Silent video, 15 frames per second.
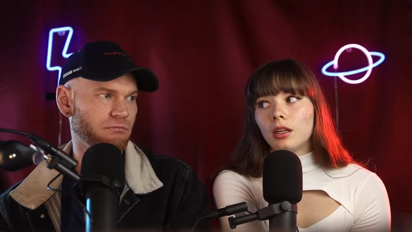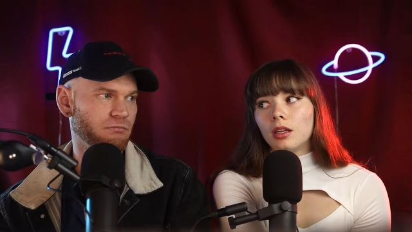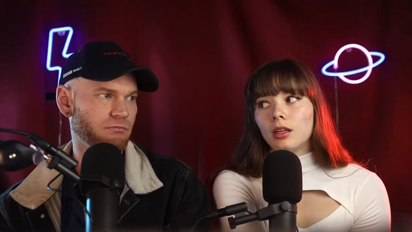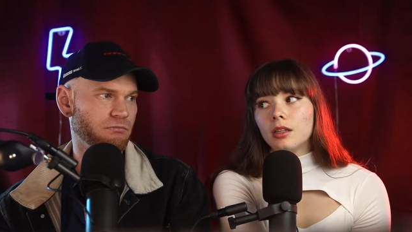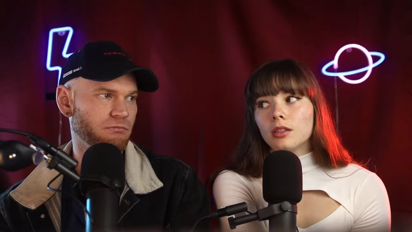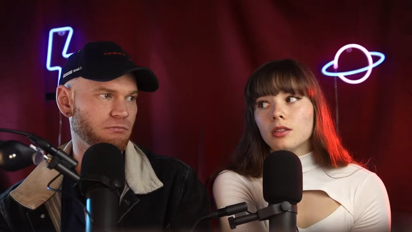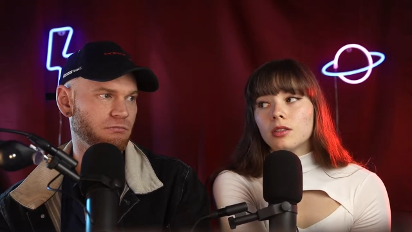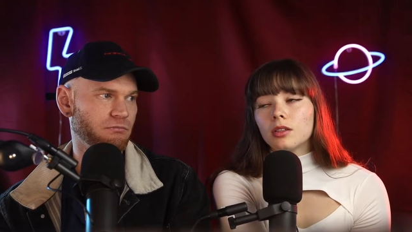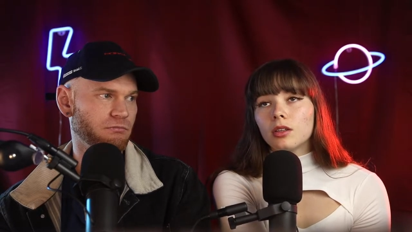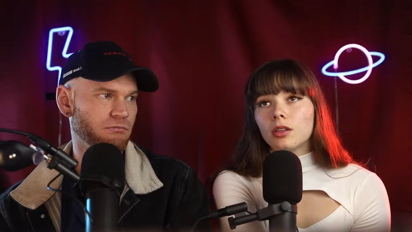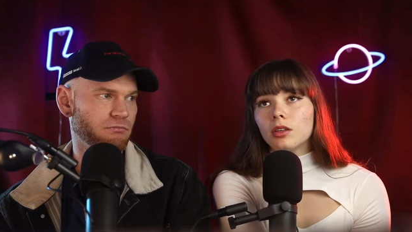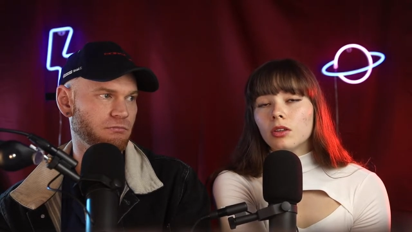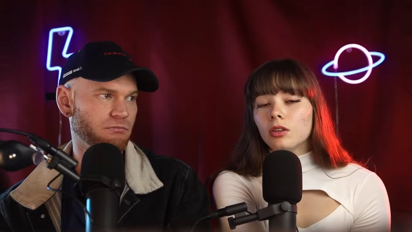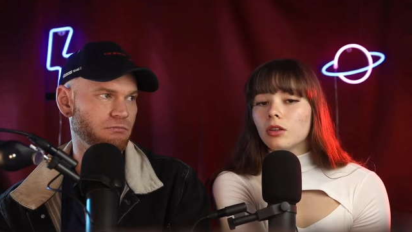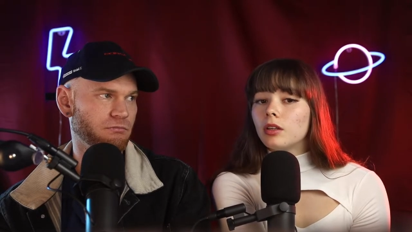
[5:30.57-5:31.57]

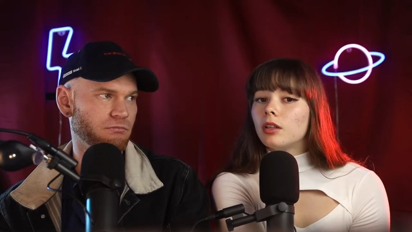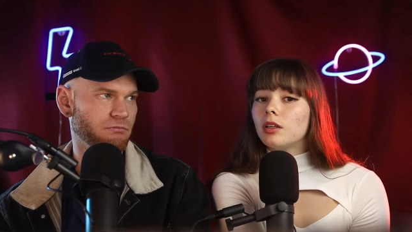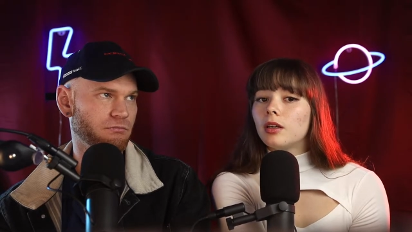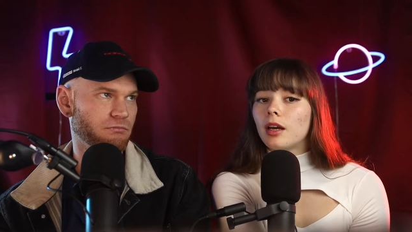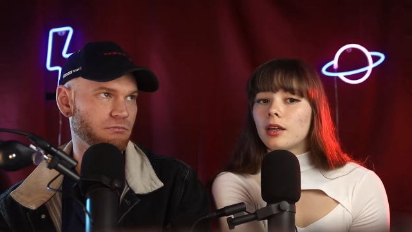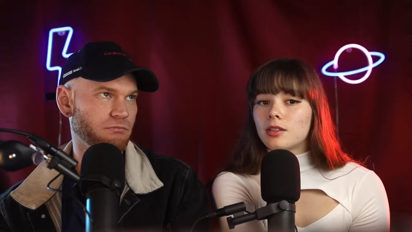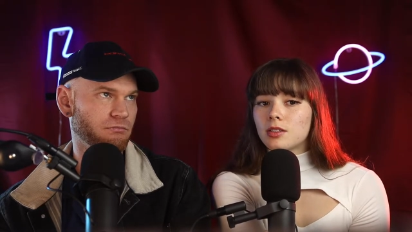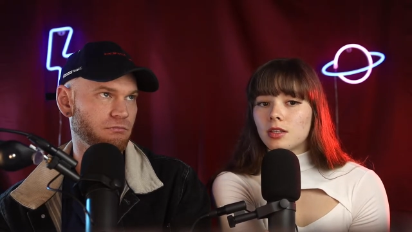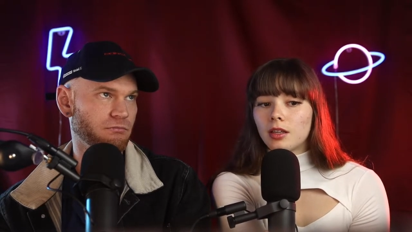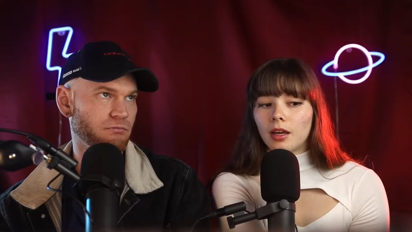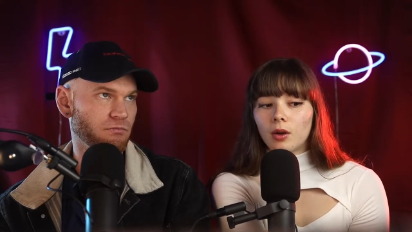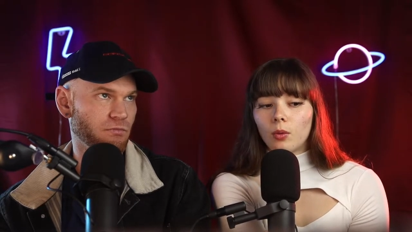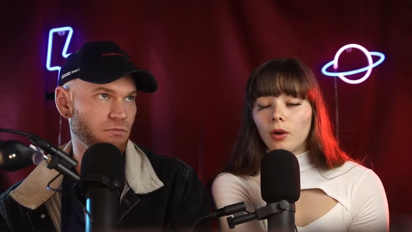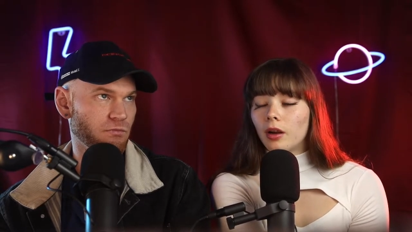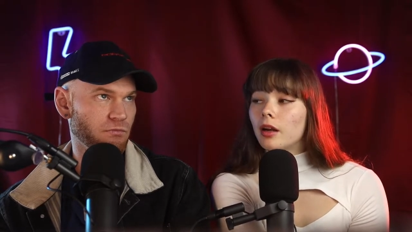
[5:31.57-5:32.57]
Speaker 1: insecurity as to
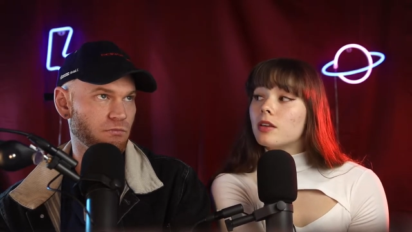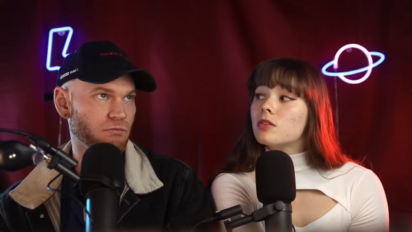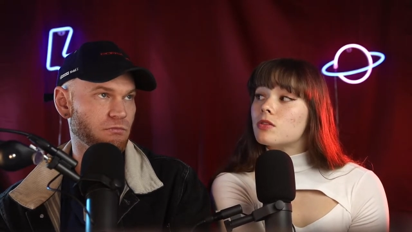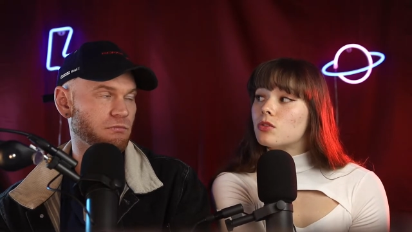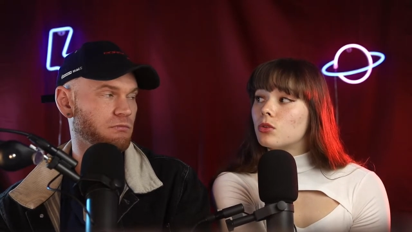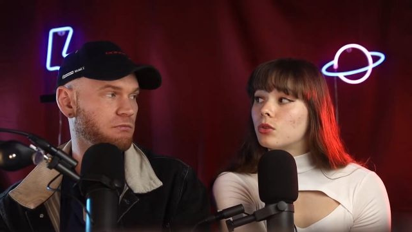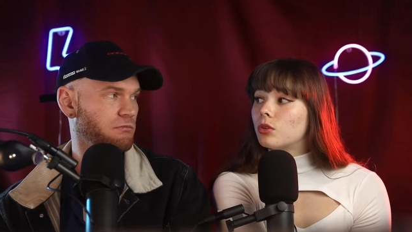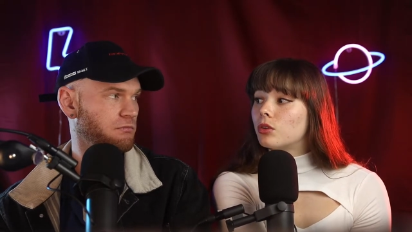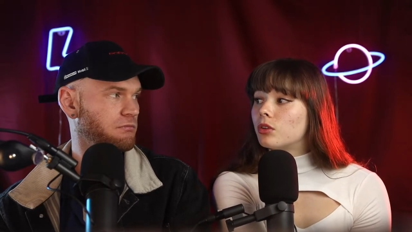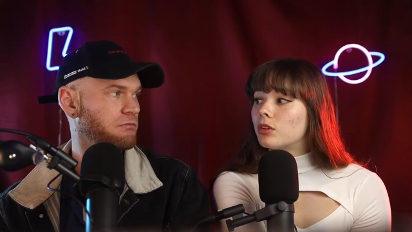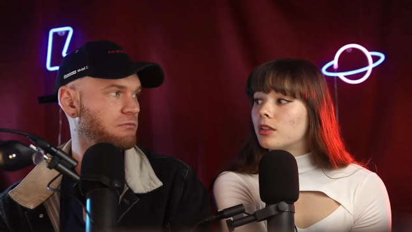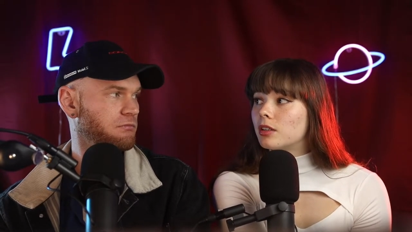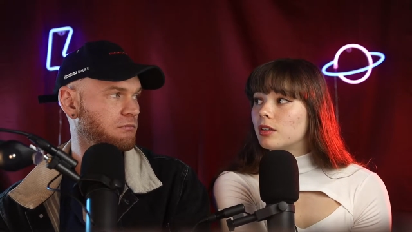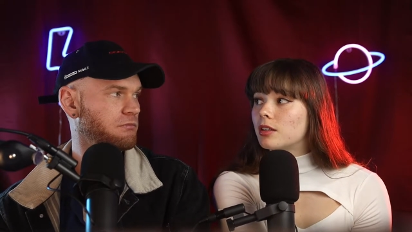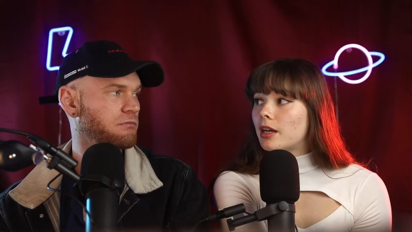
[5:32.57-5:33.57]
like where I
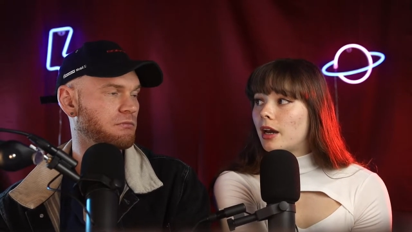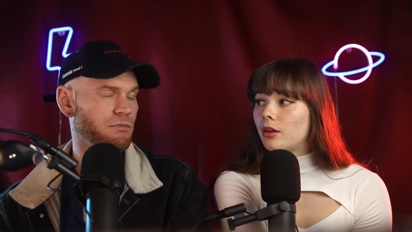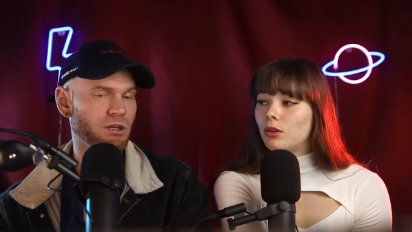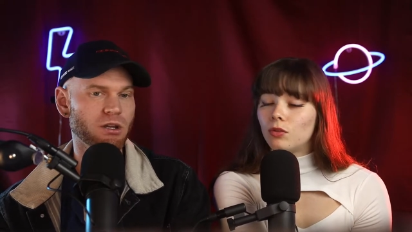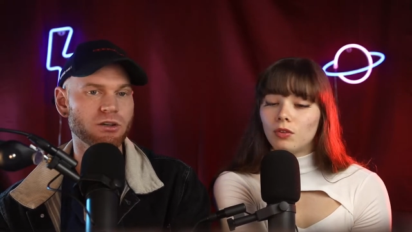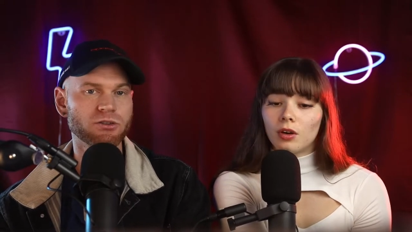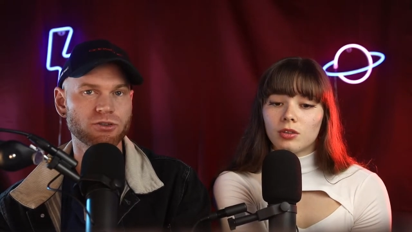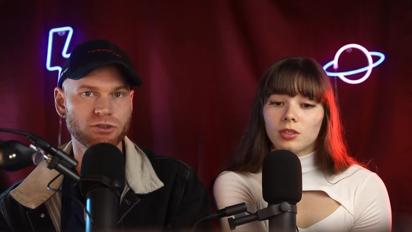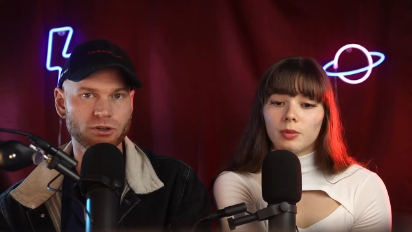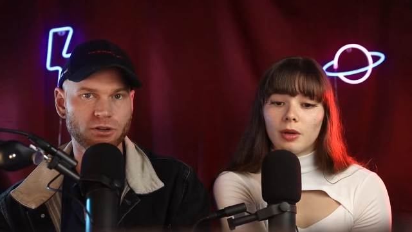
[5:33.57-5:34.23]
stood and how you felt sure.